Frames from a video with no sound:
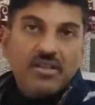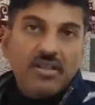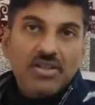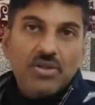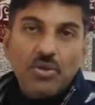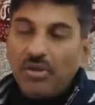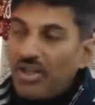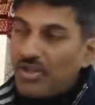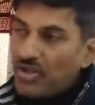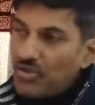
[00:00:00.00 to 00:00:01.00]
So
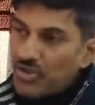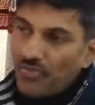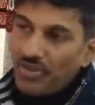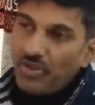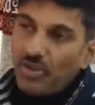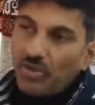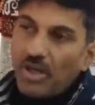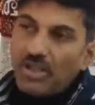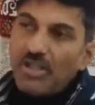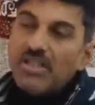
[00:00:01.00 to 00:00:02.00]
relationship with your
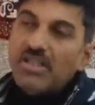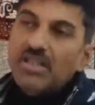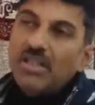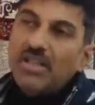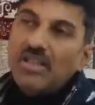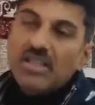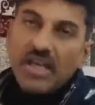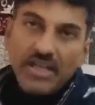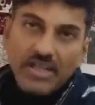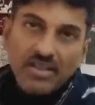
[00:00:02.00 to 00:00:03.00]
mother's
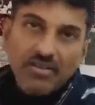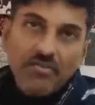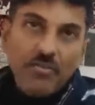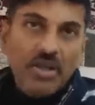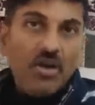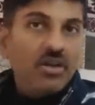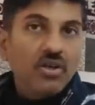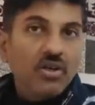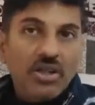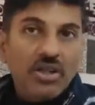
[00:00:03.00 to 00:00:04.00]
side may not
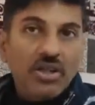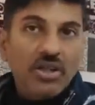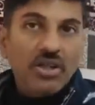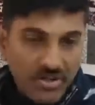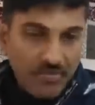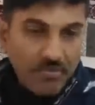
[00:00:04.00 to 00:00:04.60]
go that great.